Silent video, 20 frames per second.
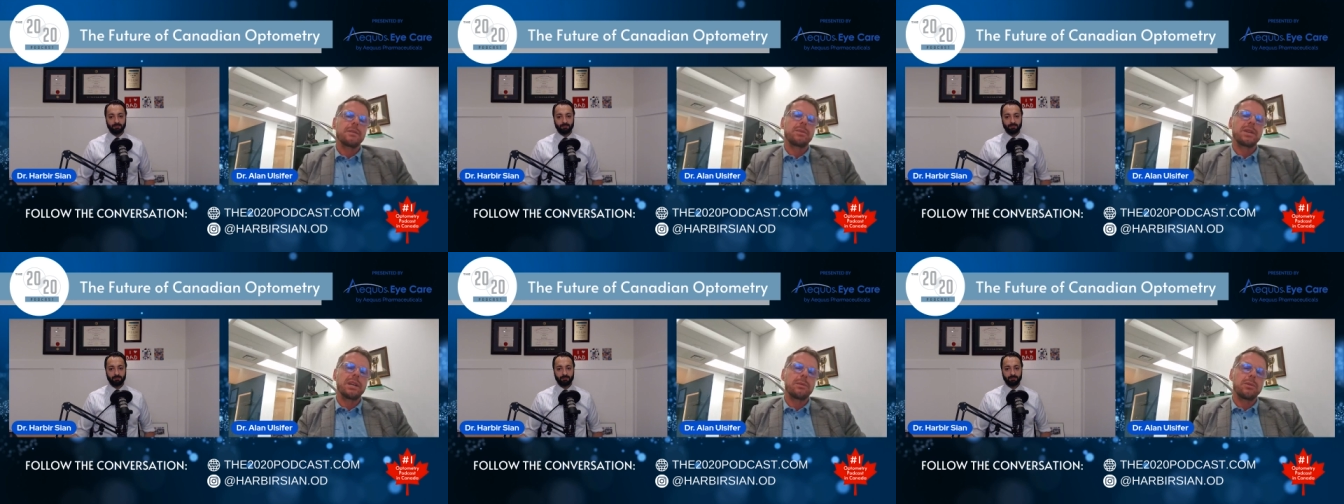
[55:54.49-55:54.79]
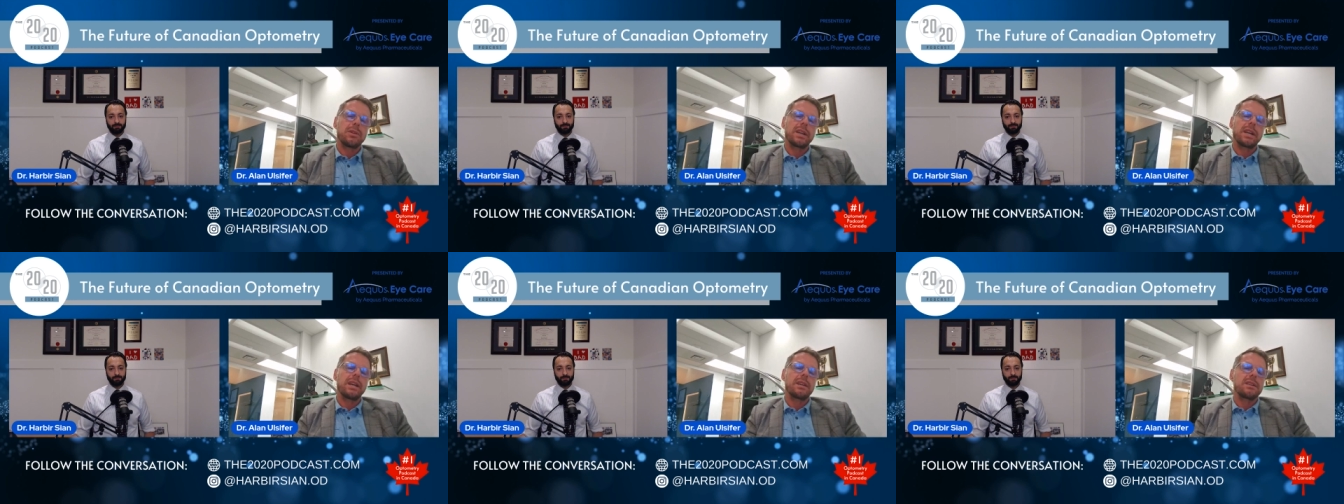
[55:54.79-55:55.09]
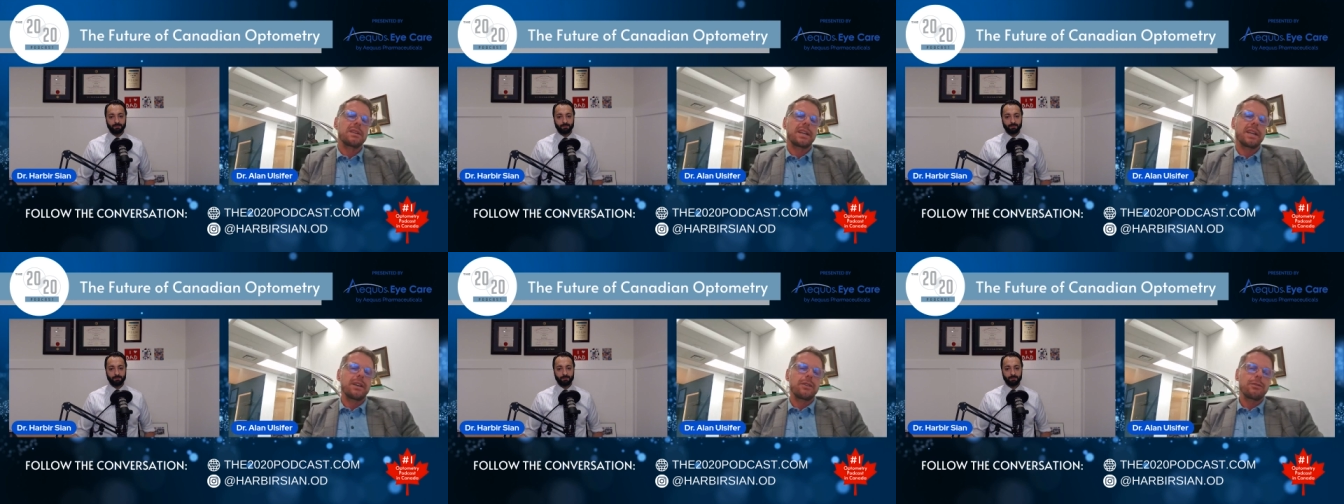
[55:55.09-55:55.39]
to be able to
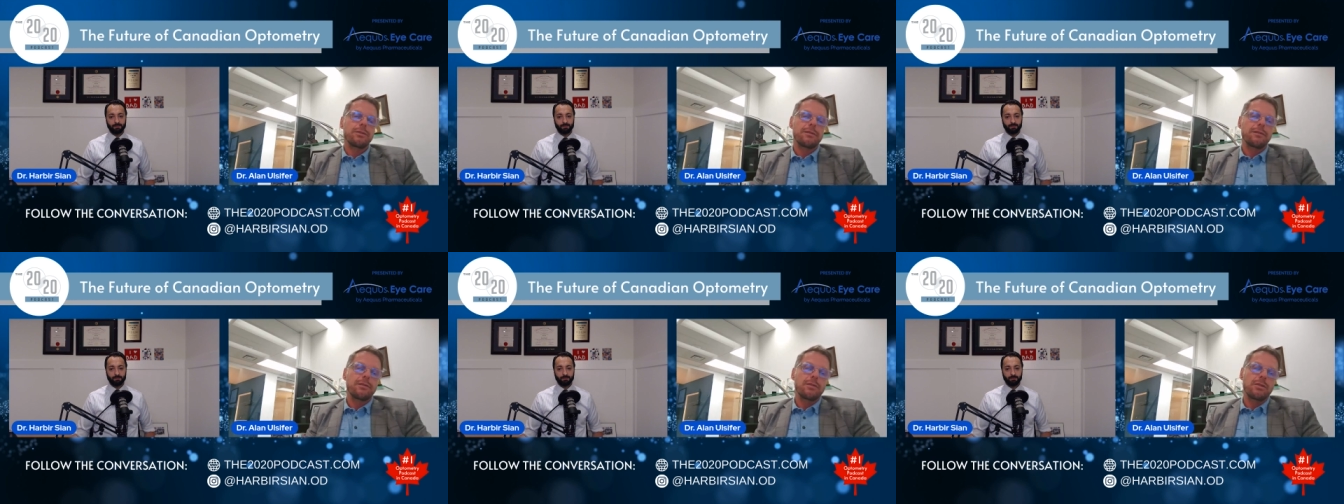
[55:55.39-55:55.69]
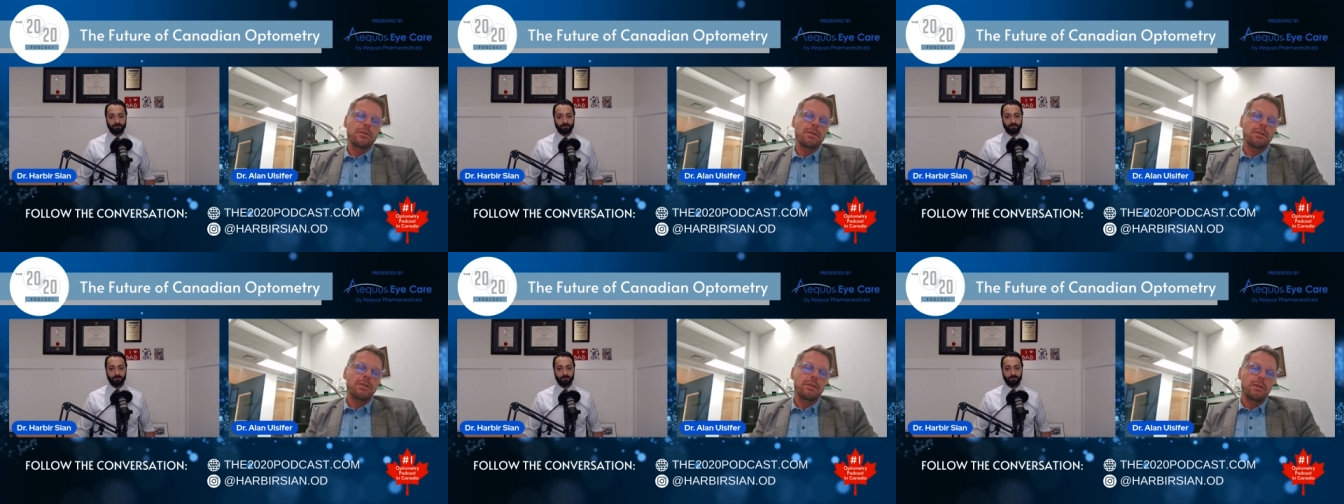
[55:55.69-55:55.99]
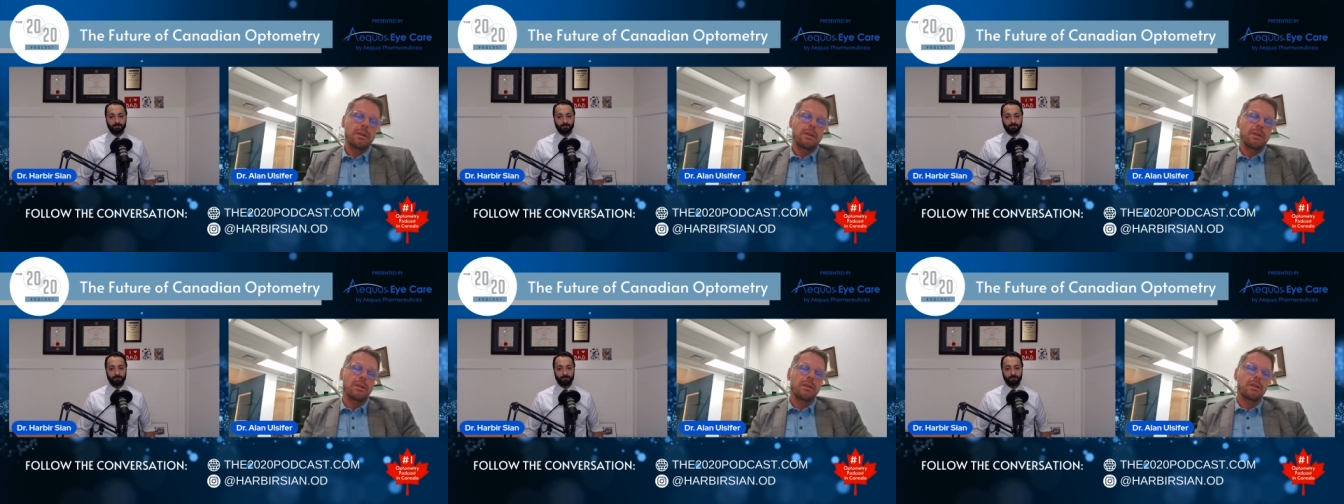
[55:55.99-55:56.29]
get together
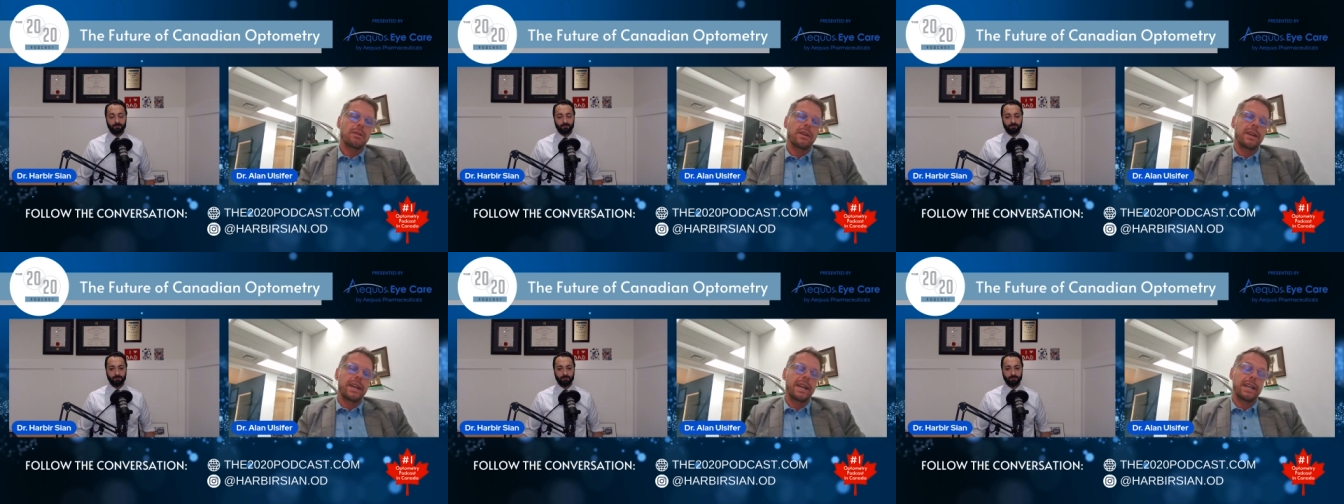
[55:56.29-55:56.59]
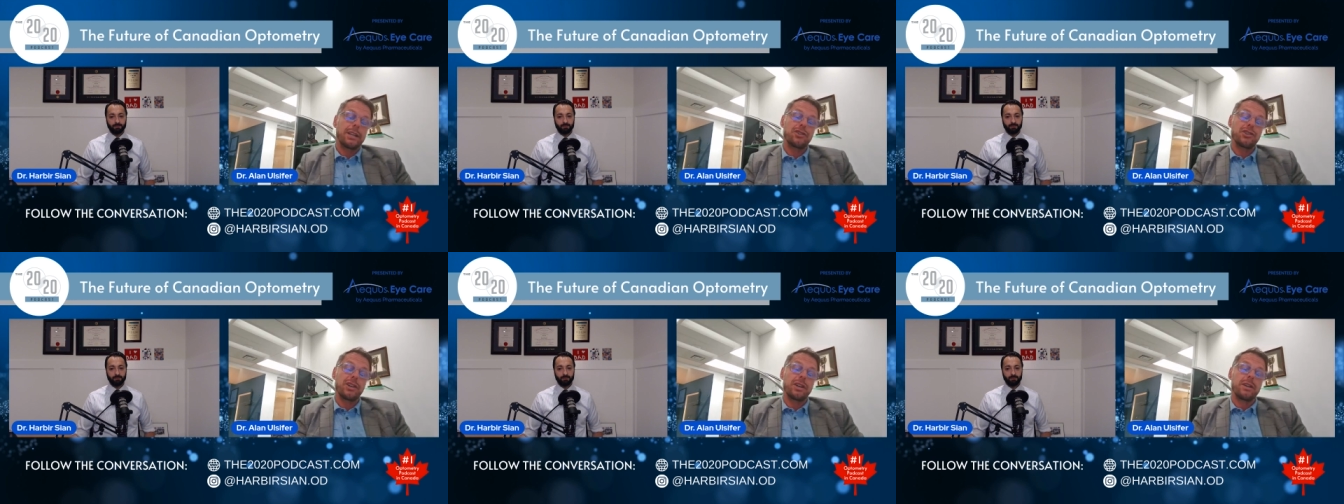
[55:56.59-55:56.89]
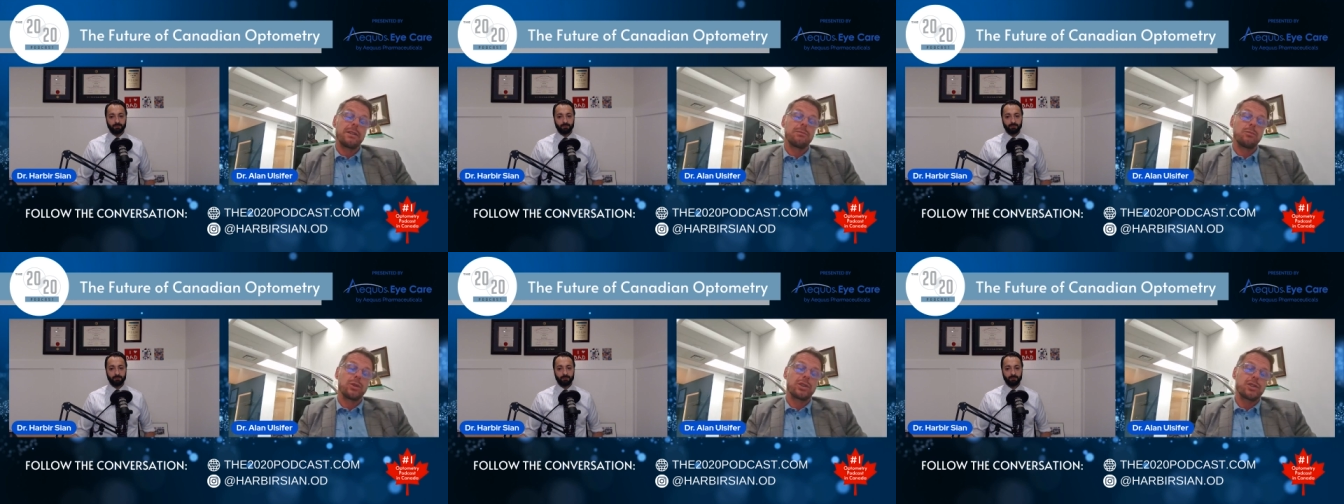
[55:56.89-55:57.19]
for our AGM,